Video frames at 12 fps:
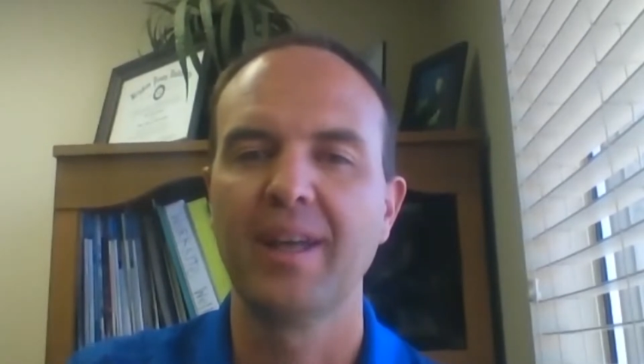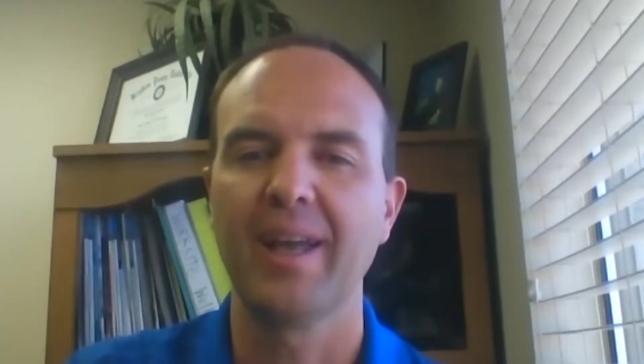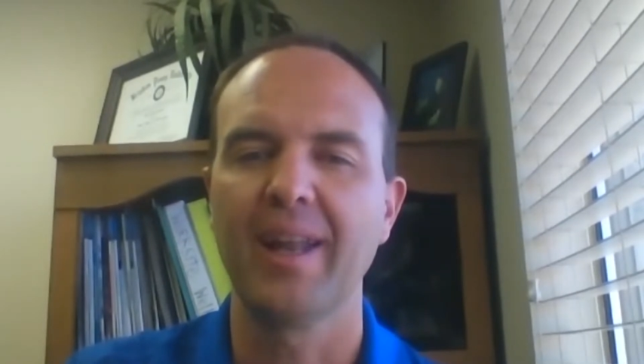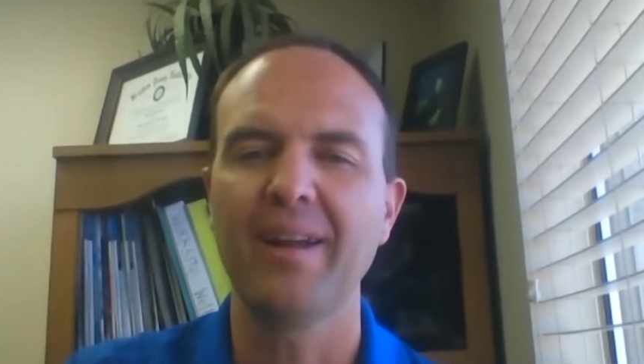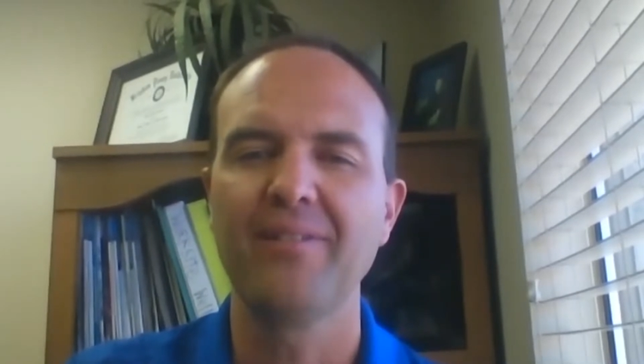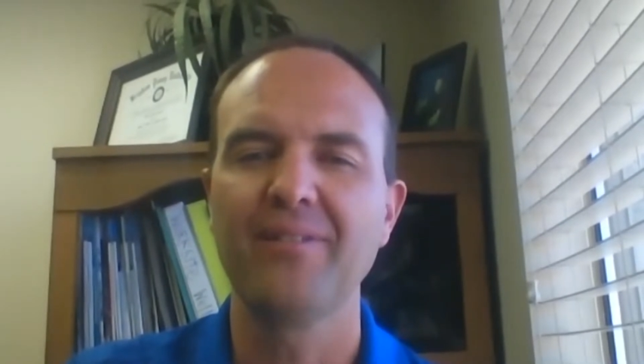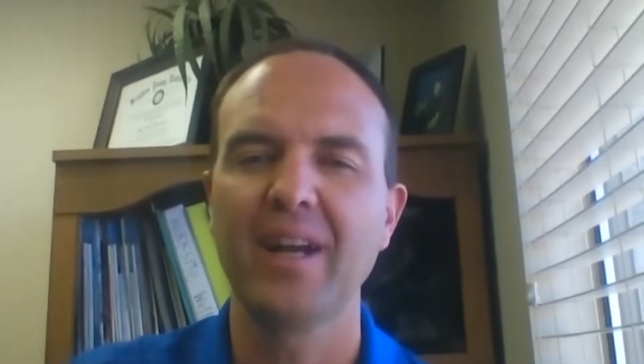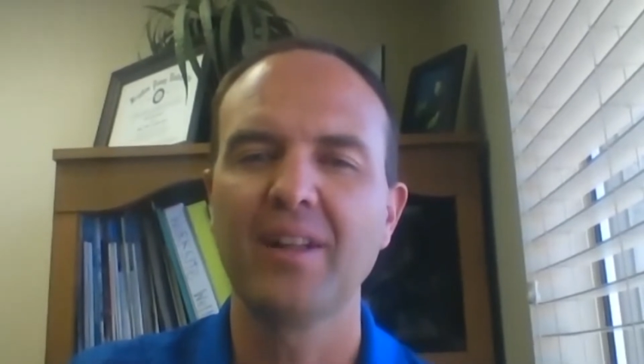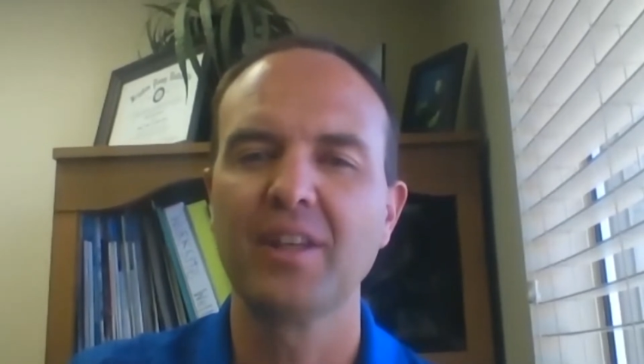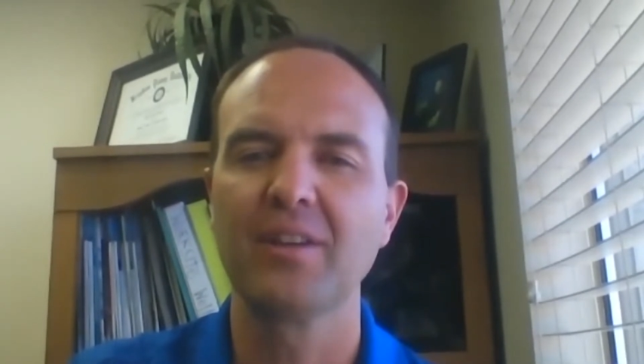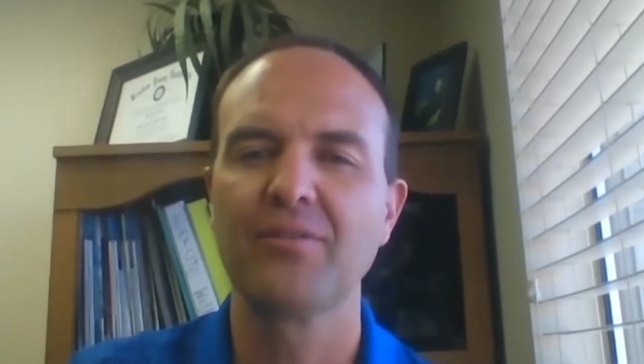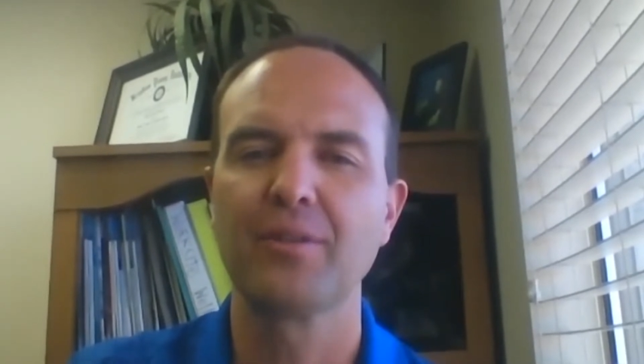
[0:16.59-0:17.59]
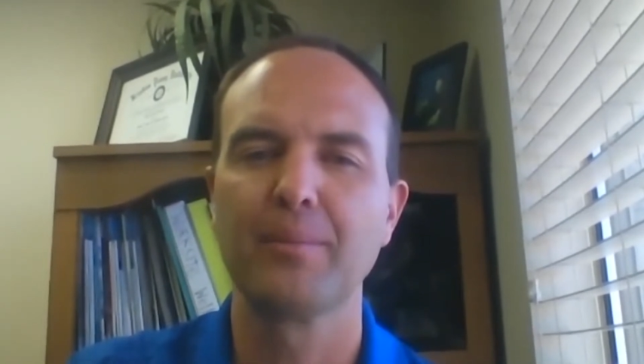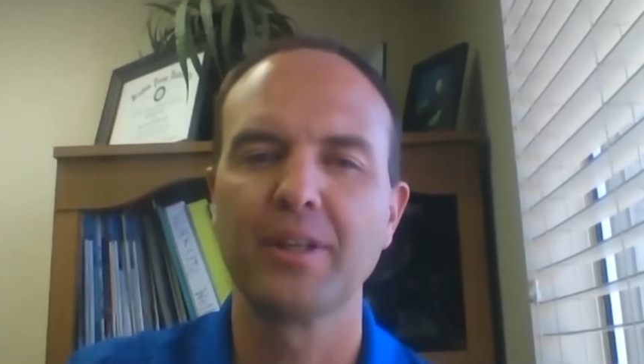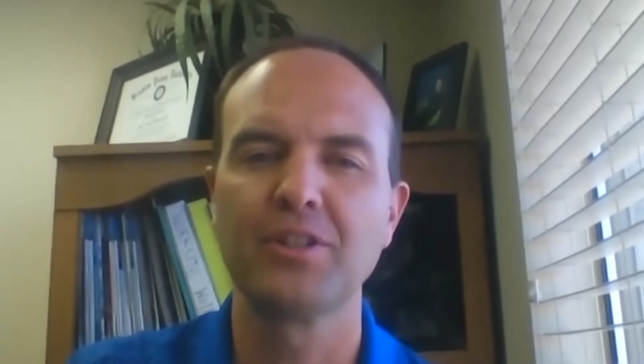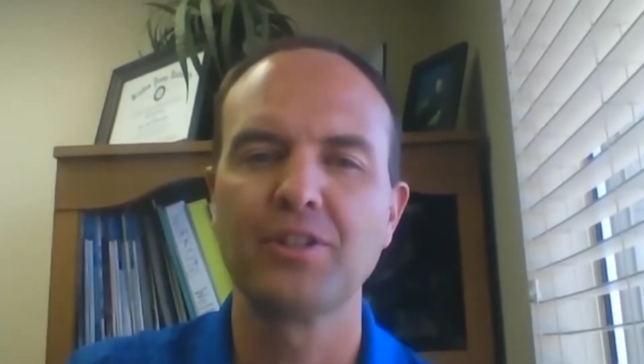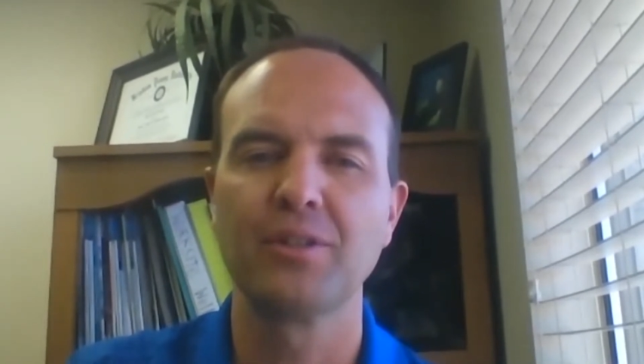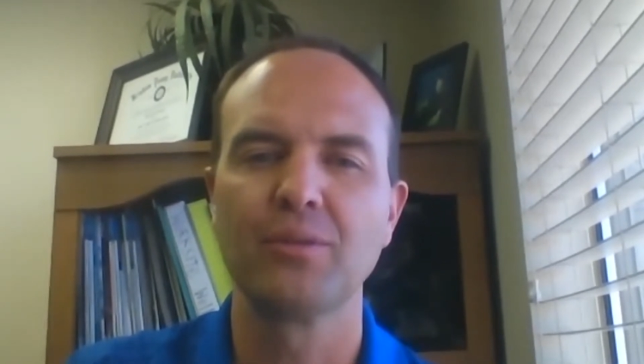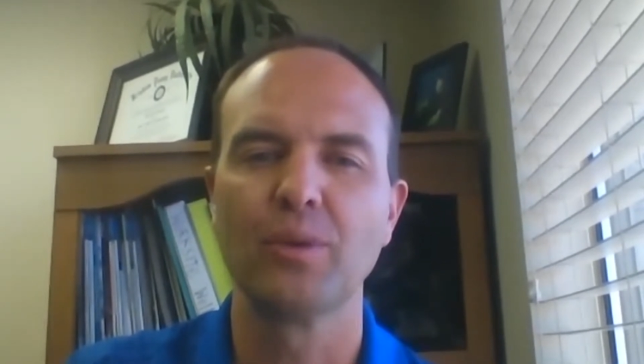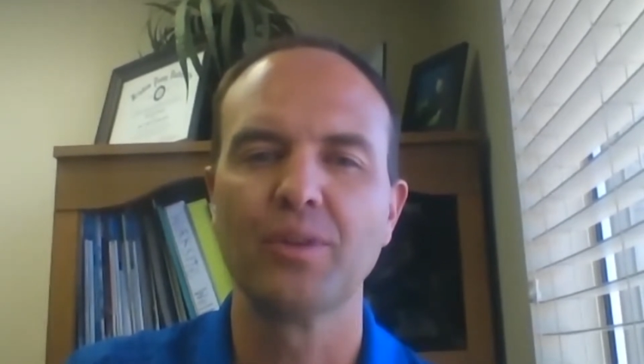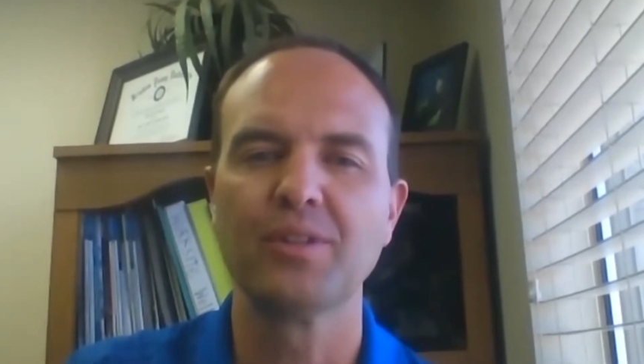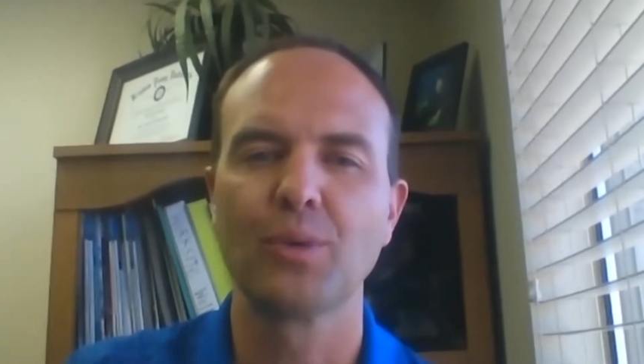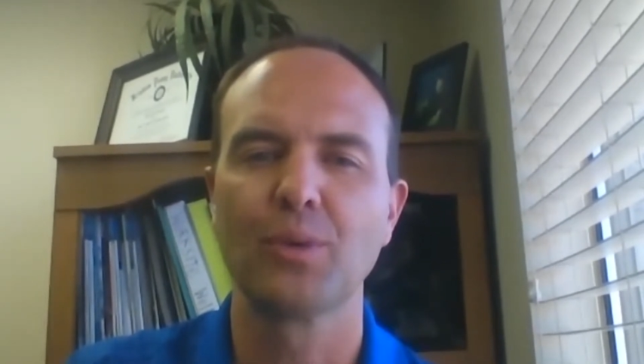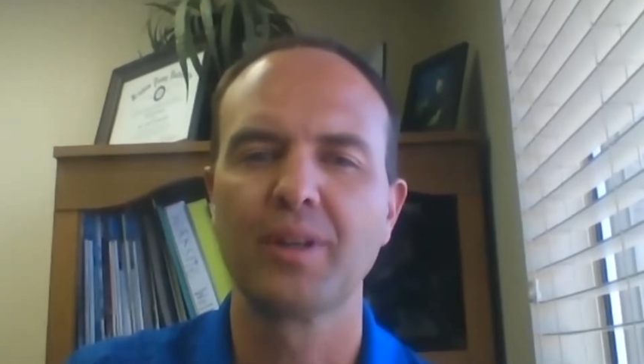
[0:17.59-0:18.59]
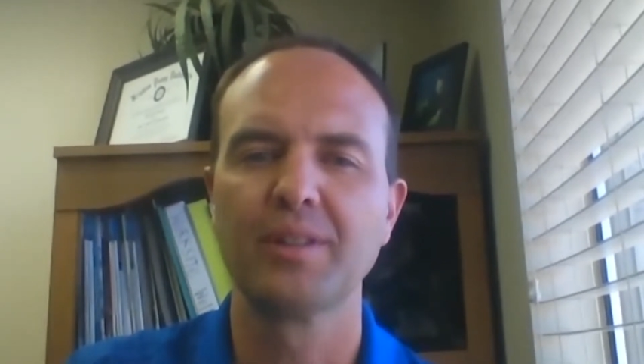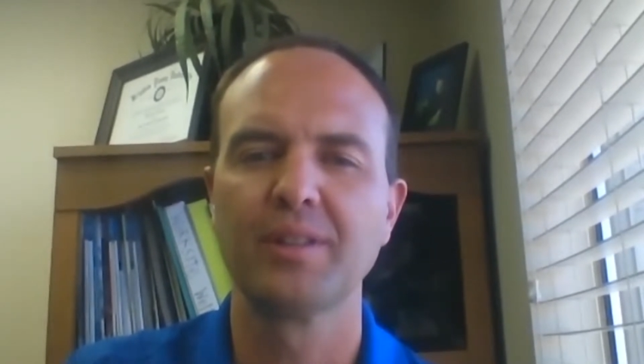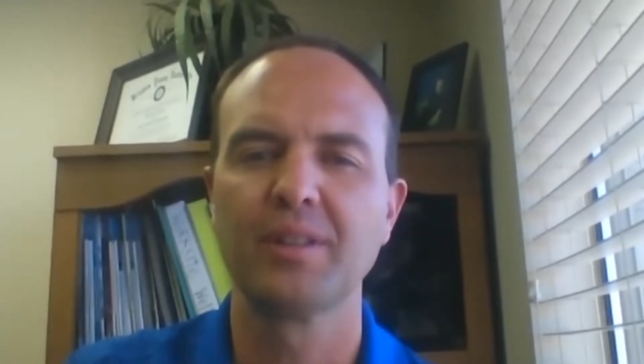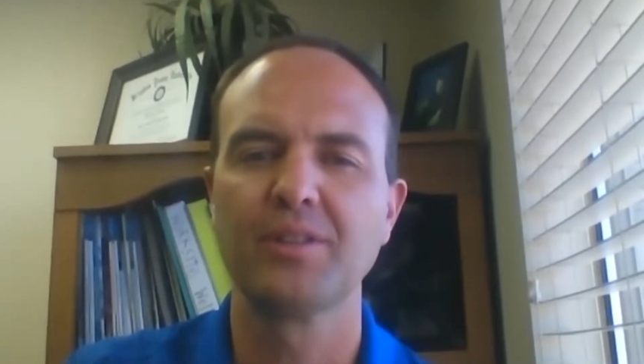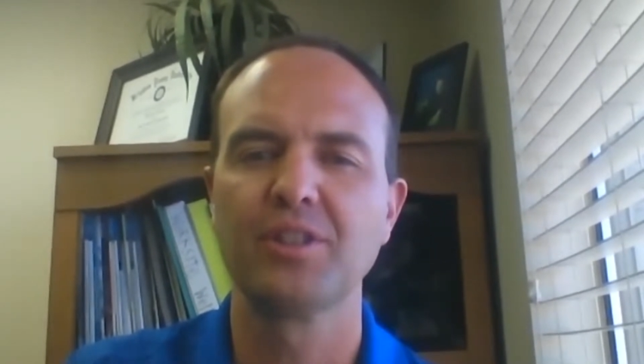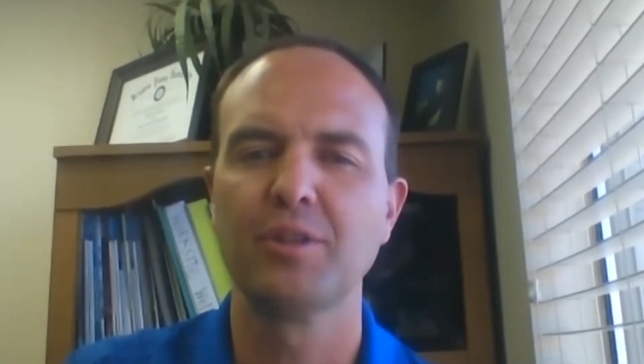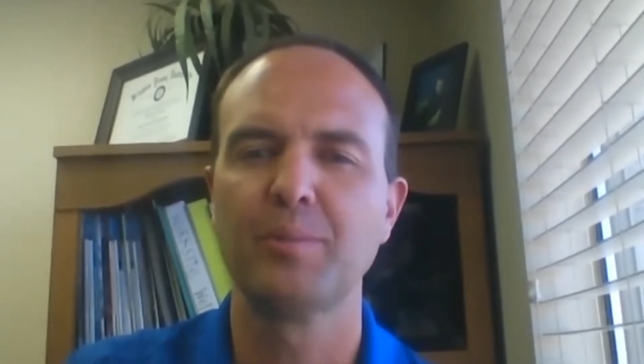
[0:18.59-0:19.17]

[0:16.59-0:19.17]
and I found the information with this organization